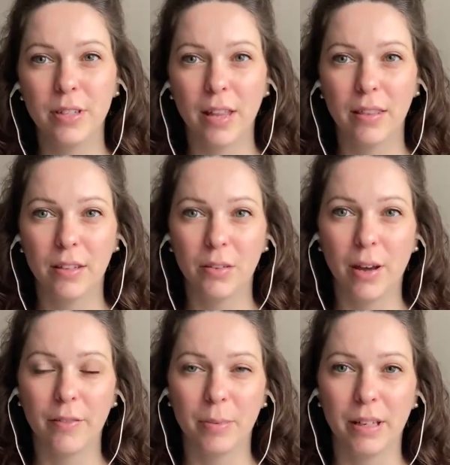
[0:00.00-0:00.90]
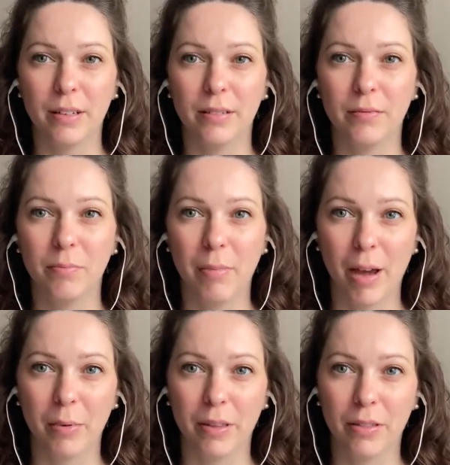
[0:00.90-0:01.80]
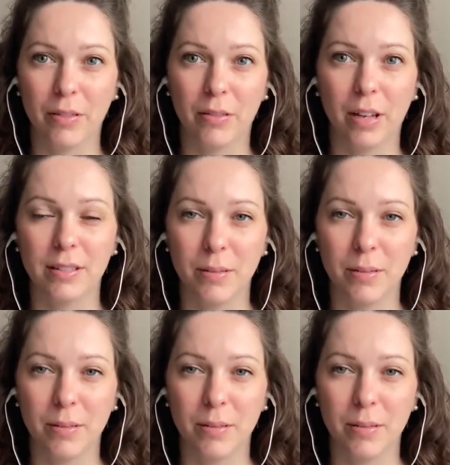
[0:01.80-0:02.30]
said that you have been met with a